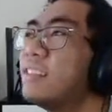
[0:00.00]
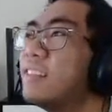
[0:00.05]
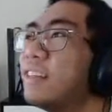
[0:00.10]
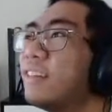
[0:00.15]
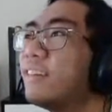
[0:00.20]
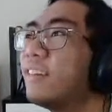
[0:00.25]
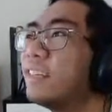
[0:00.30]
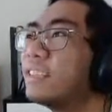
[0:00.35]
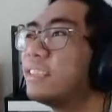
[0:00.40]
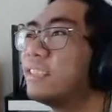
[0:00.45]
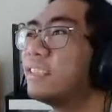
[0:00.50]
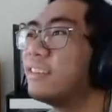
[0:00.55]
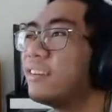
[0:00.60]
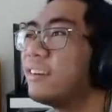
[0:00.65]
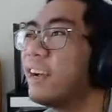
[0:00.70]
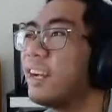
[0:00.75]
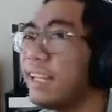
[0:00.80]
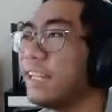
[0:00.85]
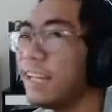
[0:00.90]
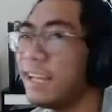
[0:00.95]
Was another
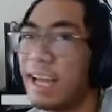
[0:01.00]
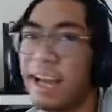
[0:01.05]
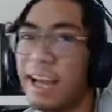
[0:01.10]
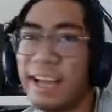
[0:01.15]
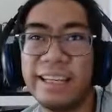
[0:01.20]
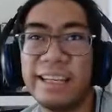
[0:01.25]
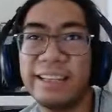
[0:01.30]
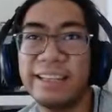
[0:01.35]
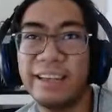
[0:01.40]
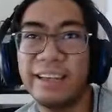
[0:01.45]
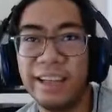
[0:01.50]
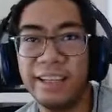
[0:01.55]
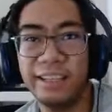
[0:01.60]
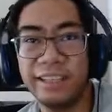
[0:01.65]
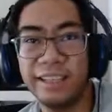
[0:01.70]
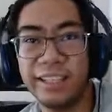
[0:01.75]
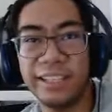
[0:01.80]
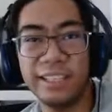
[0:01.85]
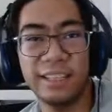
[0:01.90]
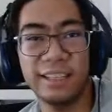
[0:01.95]
idea. I did
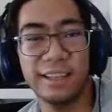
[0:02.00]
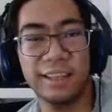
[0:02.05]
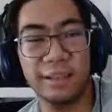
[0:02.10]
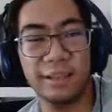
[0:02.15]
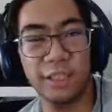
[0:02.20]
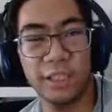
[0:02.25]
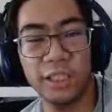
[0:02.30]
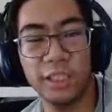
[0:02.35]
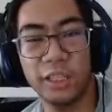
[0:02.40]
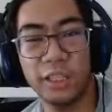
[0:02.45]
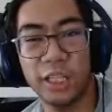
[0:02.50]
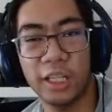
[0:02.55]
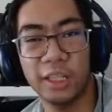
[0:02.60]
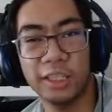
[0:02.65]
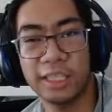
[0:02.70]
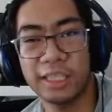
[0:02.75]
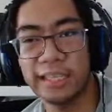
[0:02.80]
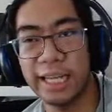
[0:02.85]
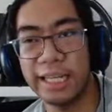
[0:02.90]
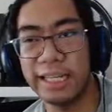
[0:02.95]
suggest
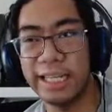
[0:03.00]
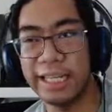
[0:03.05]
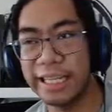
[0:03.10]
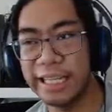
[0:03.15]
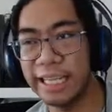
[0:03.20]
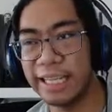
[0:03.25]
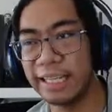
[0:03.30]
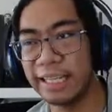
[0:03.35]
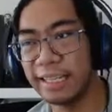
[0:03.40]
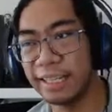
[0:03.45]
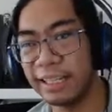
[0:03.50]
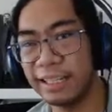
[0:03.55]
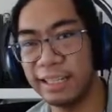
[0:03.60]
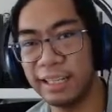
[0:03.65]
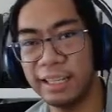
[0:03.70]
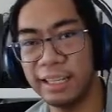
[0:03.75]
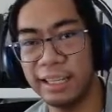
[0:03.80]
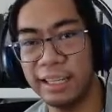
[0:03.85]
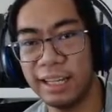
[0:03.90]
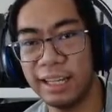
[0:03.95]
this idea
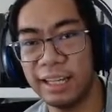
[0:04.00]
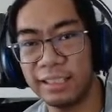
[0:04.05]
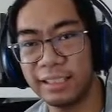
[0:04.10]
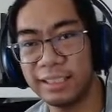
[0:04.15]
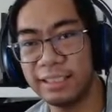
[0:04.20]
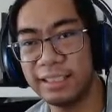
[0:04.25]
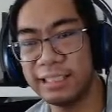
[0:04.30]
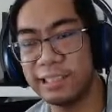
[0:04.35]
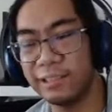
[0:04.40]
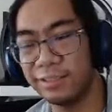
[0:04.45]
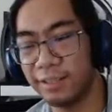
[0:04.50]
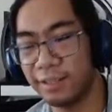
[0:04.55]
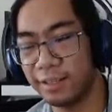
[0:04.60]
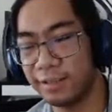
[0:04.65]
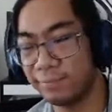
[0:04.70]
to